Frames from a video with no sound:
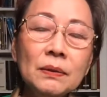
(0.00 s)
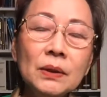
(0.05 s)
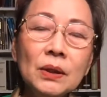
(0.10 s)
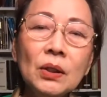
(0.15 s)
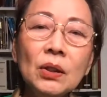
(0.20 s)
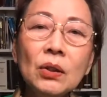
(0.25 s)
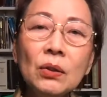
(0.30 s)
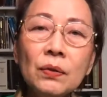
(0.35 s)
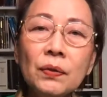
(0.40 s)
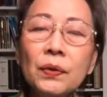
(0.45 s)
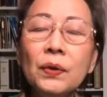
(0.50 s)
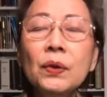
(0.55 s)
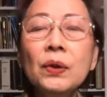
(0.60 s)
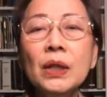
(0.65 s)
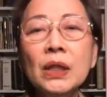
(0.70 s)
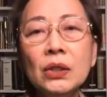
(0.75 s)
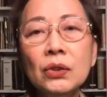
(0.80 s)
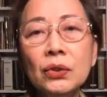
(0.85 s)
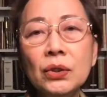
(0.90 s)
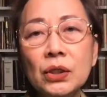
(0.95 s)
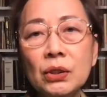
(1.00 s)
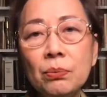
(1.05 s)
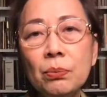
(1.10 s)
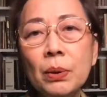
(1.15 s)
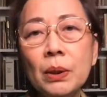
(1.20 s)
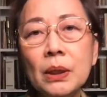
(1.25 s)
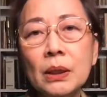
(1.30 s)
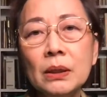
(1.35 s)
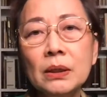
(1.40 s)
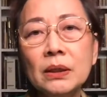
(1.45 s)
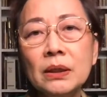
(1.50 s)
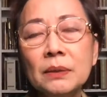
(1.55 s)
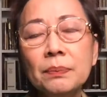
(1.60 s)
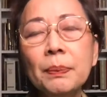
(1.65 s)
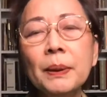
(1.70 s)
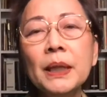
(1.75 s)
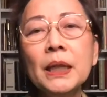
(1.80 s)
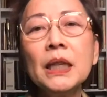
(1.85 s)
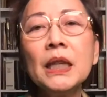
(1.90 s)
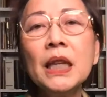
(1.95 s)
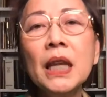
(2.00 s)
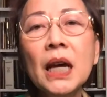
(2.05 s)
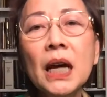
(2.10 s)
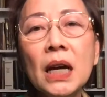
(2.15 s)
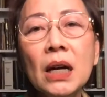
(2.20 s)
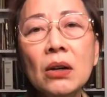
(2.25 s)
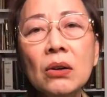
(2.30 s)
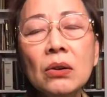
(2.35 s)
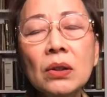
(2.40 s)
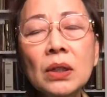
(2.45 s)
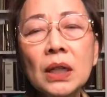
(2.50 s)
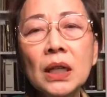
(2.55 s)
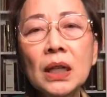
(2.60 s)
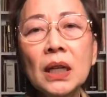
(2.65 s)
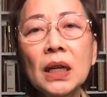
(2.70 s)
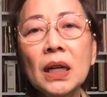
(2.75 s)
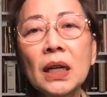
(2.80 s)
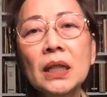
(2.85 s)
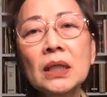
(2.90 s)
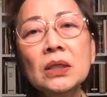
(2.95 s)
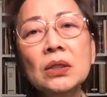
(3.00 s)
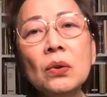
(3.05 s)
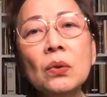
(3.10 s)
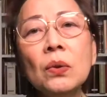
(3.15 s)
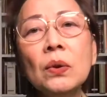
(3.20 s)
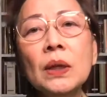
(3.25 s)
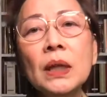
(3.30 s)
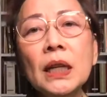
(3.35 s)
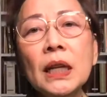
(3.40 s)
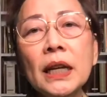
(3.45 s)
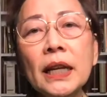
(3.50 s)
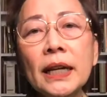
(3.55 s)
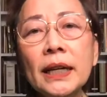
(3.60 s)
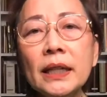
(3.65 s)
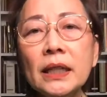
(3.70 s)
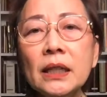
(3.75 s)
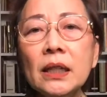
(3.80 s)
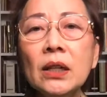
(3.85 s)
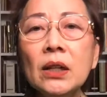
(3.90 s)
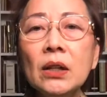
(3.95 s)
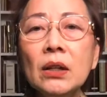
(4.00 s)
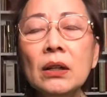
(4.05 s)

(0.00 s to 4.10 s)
a few $100, but now it's only like,